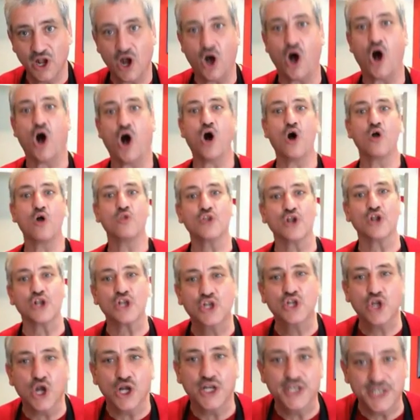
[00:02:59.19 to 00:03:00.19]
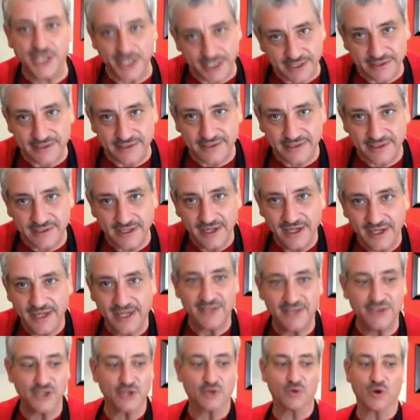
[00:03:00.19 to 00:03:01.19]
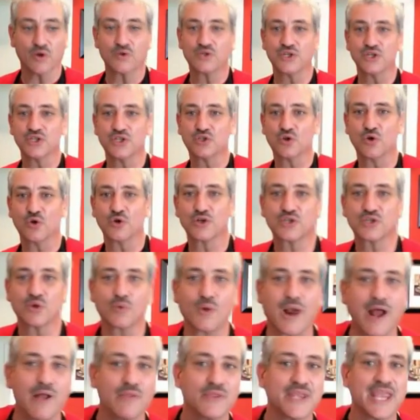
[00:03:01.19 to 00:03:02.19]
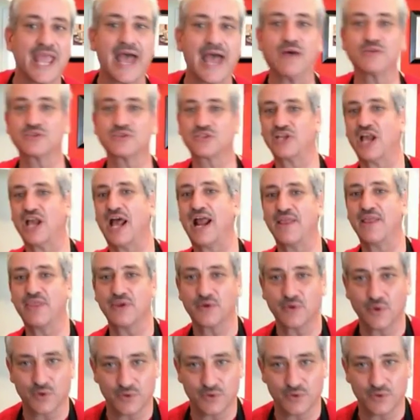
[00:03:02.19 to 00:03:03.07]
all the goodness in the grocery stores around the outside of the